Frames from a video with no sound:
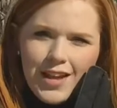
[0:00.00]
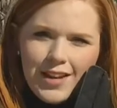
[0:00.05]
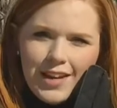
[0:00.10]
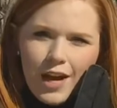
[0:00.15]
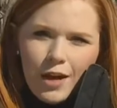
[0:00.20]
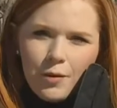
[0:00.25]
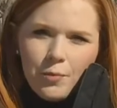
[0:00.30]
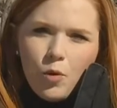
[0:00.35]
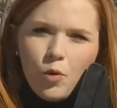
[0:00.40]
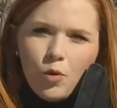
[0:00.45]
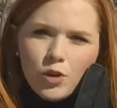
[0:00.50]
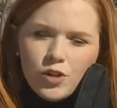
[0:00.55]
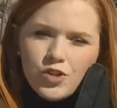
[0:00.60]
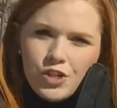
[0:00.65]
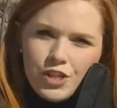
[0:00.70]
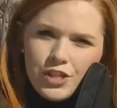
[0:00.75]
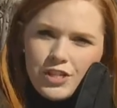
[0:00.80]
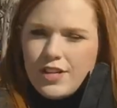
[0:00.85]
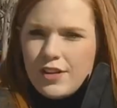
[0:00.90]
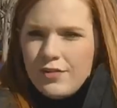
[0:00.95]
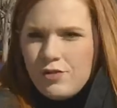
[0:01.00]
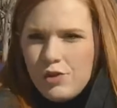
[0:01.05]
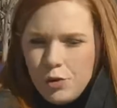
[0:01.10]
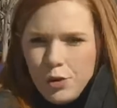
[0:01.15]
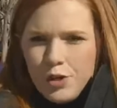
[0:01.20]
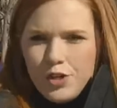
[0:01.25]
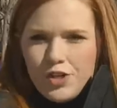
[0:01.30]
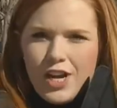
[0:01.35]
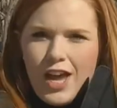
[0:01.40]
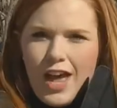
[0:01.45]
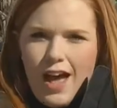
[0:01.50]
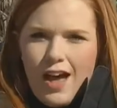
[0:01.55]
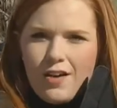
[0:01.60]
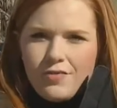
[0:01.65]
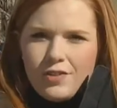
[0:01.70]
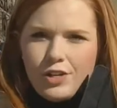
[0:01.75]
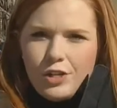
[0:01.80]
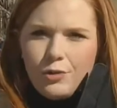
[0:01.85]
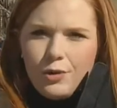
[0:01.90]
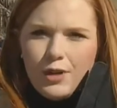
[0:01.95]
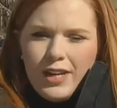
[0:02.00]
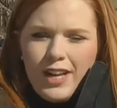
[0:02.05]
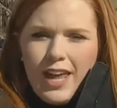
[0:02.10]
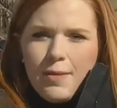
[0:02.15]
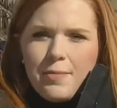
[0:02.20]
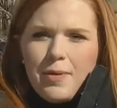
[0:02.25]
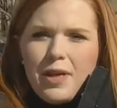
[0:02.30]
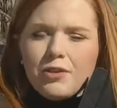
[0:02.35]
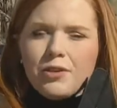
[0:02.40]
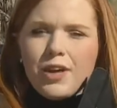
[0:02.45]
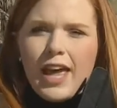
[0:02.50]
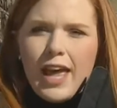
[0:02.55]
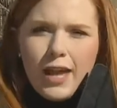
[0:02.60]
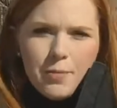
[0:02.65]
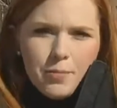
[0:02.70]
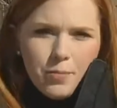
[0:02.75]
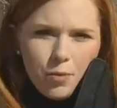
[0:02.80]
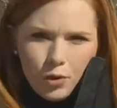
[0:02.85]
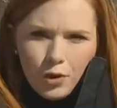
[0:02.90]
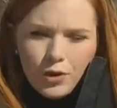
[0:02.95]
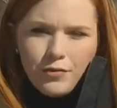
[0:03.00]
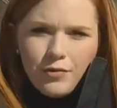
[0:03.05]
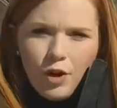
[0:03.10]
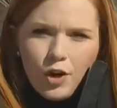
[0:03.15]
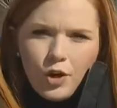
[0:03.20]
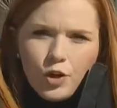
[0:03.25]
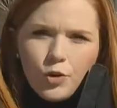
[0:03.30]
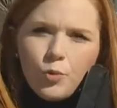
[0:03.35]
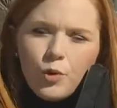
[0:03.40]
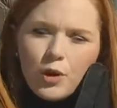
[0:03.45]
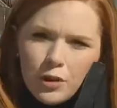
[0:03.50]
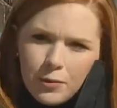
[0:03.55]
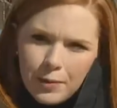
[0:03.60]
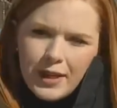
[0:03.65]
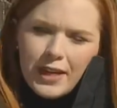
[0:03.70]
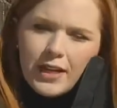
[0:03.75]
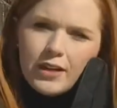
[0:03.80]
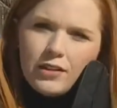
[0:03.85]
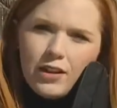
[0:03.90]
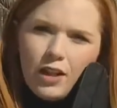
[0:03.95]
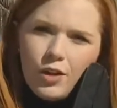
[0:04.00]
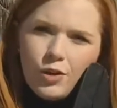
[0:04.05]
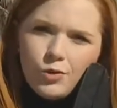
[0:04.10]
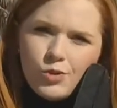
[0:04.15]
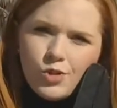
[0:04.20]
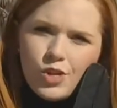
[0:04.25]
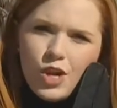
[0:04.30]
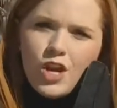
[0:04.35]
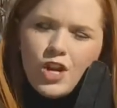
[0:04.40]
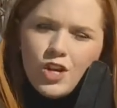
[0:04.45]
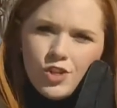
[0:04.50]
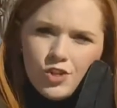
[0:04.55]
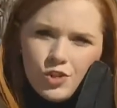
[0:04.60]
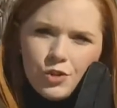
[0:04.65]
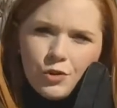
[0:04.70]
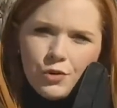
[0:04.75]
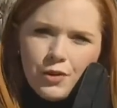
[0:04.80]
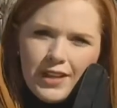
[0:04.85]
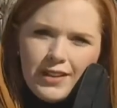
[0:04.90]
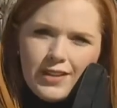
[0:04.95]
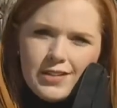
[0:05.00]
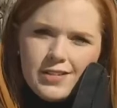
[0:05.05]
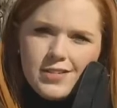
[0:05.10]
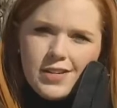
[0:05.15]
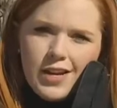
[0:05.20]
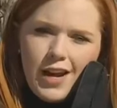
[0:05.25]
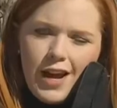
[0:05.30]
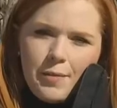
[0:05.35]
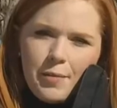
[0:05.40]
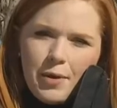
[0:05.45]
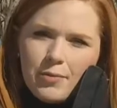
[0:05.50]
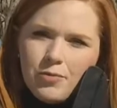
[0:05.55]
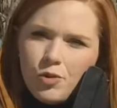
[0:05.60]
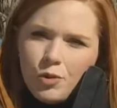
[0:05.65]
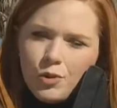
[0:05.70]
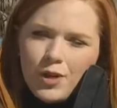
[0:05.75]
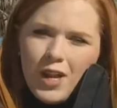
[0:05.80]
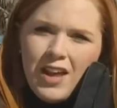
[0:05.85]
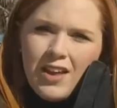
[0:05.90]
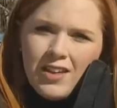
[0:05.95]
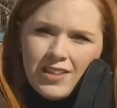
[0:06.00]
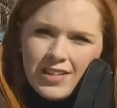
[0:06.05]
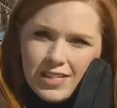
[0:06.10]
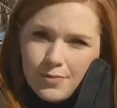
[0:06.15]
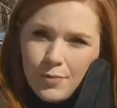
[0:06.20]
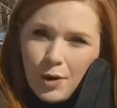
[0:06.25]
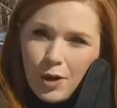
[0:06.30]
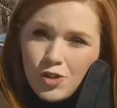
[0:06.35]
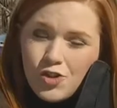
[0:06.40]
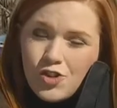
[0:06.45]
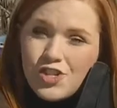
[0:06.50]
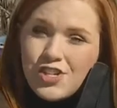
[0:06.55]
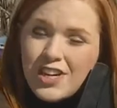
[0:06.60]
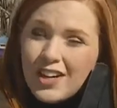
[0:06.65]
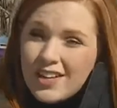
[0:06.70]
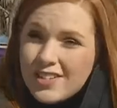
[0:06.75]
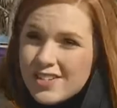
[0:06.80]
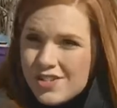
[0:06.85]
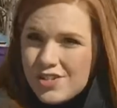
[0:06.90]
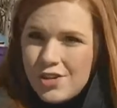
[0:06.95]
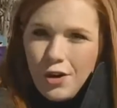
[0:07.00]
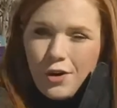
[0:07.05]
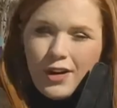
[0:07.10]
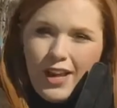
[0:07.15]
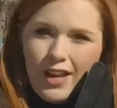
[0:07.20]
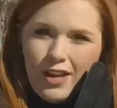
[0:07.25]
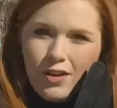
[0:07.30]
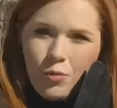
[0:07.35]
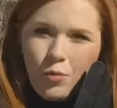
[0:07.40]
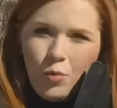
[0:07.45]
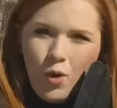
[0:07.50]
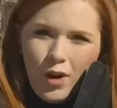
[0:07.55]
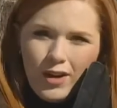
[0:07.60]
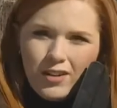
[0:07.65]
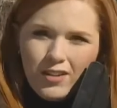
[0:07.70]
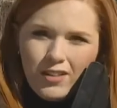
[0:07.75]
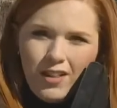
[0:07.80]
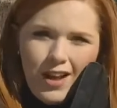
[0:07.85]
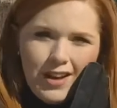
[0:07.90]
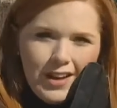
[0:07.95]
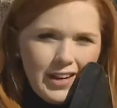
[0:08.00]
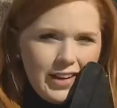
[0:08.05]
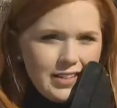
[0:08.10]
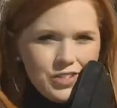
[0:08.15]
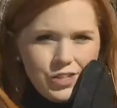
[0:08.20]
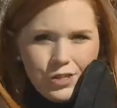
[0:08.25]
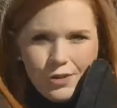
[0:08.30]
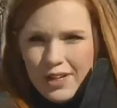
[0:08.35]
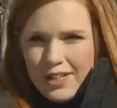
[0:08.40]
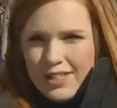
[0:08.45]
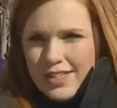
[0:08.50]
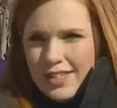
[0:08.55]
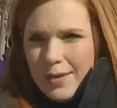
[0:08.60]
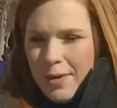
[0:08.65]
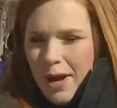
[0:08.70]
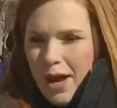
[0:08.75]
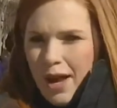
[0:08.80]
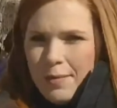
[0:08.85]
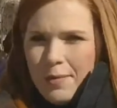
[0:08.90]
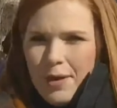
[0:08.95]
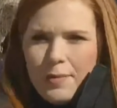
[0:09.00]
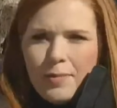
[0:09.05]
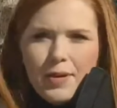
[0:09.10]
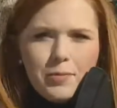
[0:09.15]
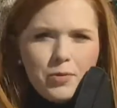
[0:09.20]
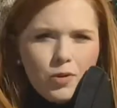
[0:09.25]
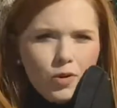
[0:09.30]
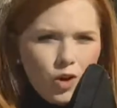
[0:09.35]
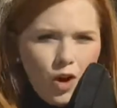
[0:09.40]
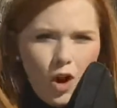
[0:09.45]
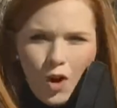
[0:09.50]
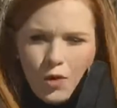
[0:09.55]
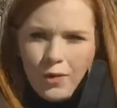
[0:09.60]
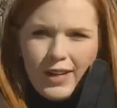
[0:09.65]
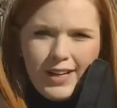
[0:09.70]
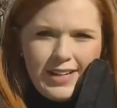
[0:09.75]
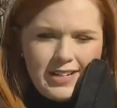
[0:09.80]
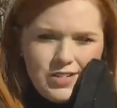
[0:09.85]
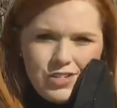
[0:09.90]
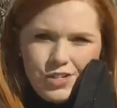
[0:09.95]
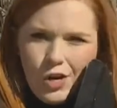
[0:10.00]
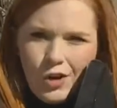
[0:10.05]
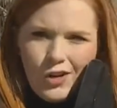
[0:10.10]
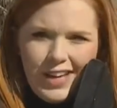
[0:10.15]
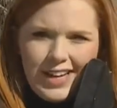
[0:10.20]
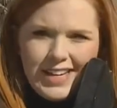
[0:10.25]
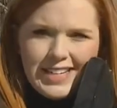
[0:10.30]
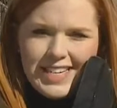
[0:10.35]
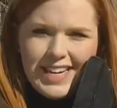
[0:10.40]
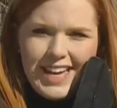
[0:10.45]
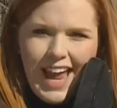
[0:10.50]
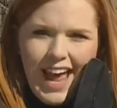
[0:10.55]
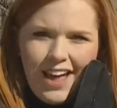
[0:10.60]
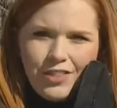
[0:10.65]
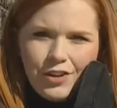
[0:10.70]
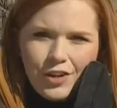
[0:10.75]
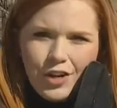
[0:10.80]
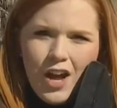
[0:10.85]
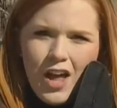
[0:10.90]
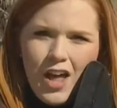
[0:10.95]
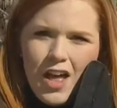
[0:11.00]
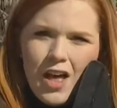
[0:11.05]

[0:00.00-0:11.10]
Now, portions of Georgia Avenue and MLK Boulevard will be closed during this time. I'm told this march does start at 1 o'clock, and as you can see behind me, people are already starting to gather,